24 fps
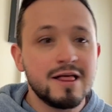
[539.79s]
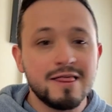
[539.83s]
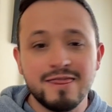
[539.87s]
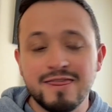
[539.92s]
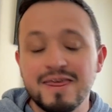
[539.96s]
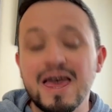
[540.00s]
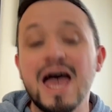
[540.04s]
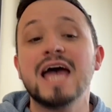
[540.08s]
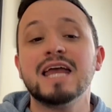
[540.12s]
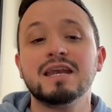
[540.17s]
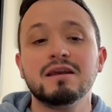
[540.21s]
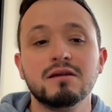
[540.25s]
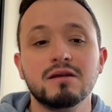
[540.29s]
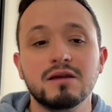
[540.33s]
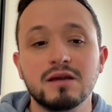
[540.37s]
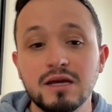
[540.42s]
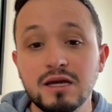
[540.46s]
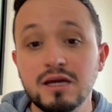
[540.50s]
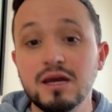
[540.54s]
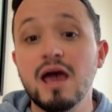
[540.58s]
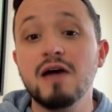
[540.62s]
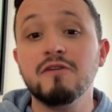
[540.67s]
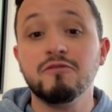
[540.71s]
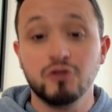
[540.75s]
That
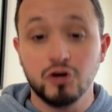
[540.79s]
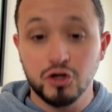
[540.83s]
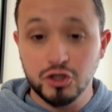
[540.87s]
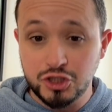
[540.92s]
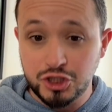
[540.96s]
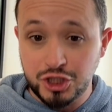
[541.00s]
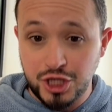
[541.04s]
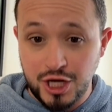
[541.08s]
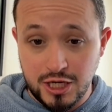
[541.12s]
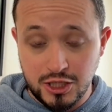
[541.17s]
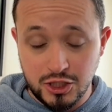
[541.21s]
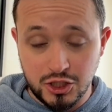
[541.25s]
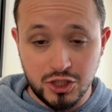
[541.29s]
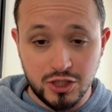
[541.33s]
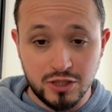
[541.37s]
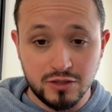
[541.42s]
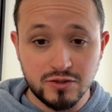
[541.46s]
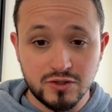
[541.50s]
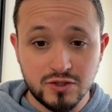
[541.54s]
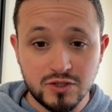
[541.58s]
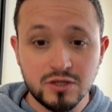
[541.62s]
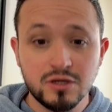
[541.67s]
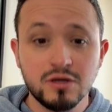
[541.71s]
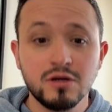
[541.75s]
never
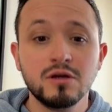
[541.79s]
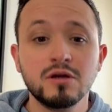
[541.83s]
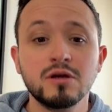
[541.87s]
changes